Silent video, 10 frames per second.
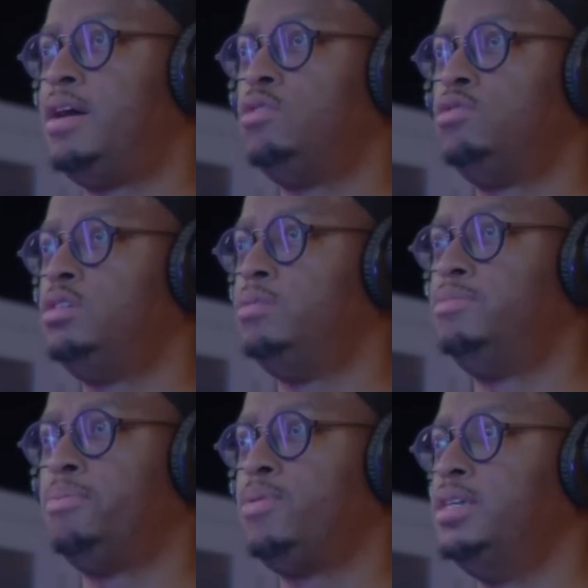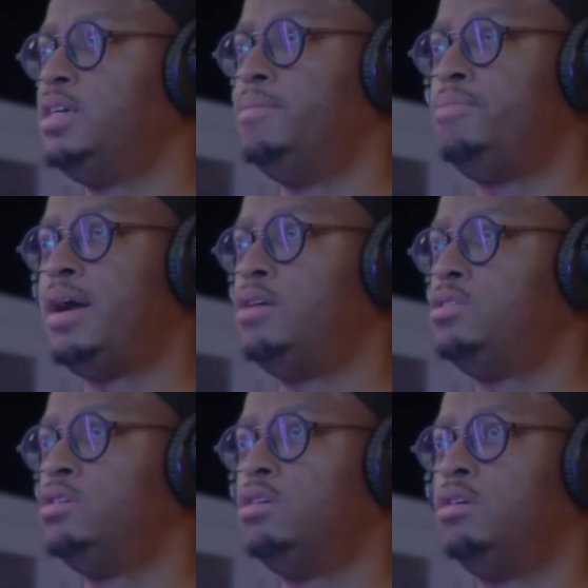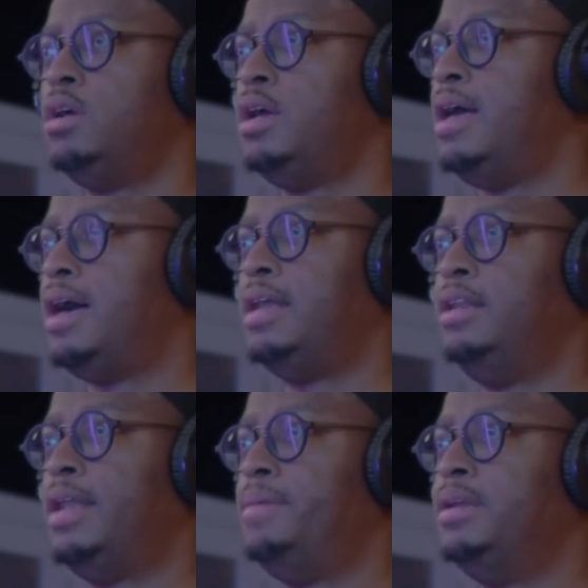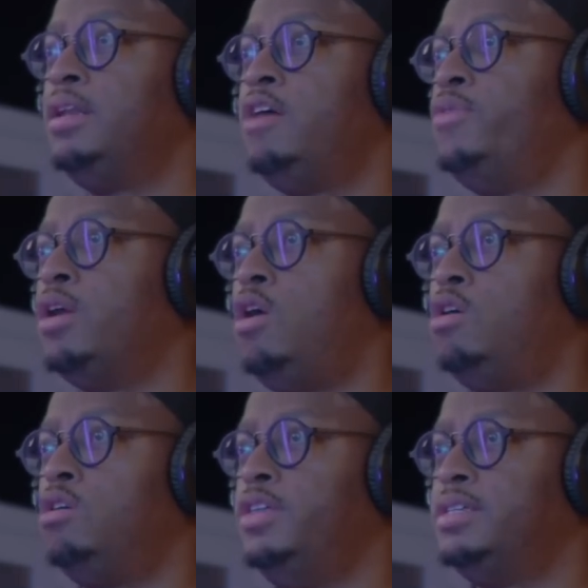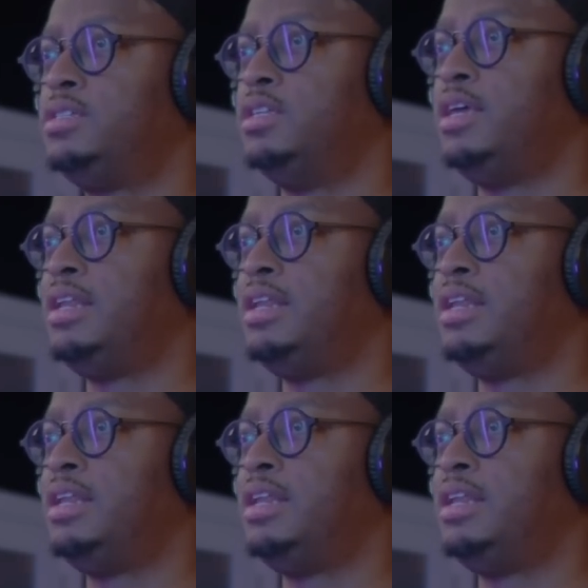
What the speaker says: The models, the preset browser, I'm in love with all of this.